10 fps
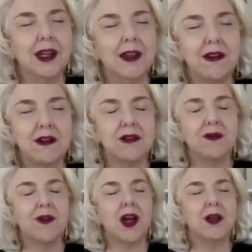in their
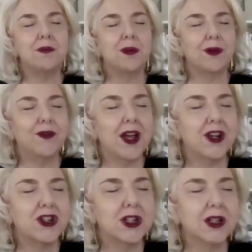divine
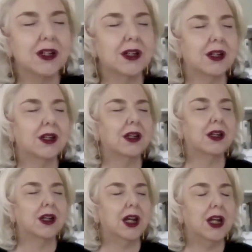perfection
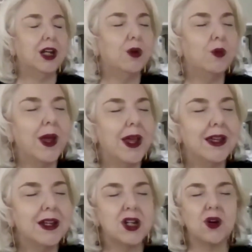in an
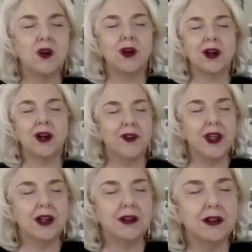awakened toric
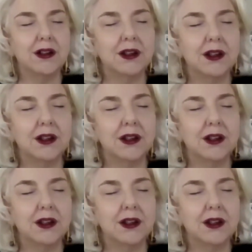field,